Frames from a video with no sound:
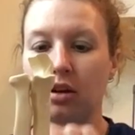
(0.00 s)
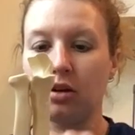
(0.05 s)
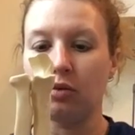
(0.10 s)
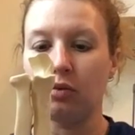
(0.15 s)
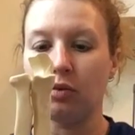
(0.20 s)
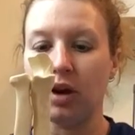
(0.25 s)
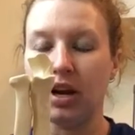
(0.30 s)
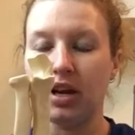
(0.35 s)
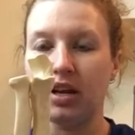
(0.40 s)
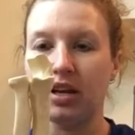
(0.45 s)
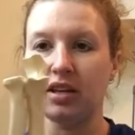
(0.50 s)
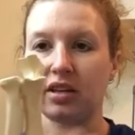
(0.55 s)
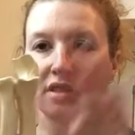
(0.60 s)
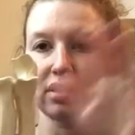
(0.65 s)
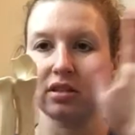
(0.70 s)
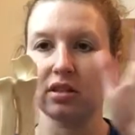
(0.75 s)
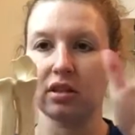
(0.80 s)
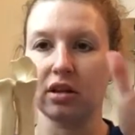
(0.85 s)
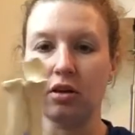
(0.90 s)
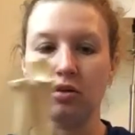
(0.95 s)

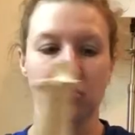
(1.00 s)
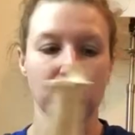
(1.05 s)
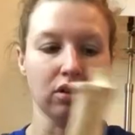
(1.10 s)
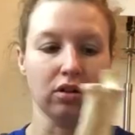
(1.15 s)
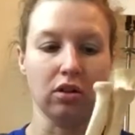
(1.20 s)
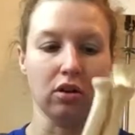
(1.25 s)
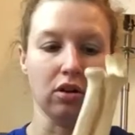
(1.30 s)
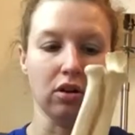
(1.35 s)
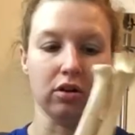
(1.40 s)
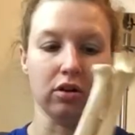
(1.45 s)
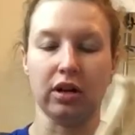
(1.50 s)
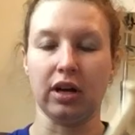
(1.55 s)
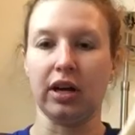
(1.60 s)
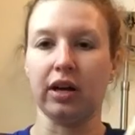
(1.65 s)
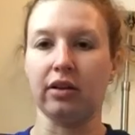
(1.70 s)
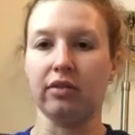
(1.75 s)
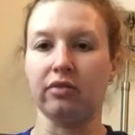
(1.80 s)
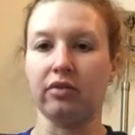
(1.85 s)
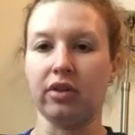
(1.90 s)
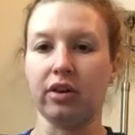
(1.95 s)
radius goes along
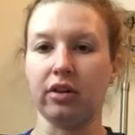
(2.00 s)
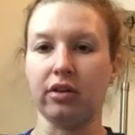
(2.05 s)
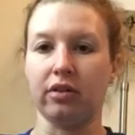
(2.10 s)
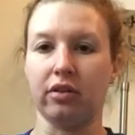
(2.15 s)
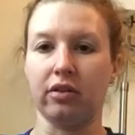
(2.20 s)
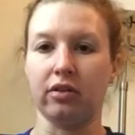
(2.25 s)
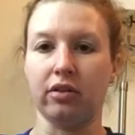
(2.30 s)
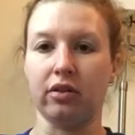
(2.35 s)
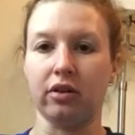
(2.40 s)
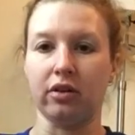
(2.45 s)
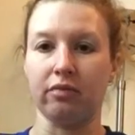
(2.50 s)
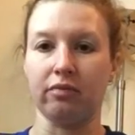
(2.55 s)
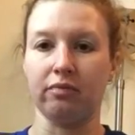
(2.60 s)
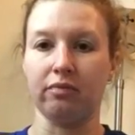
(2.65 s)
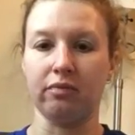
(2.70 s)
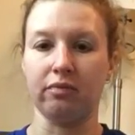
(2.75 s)
kind of the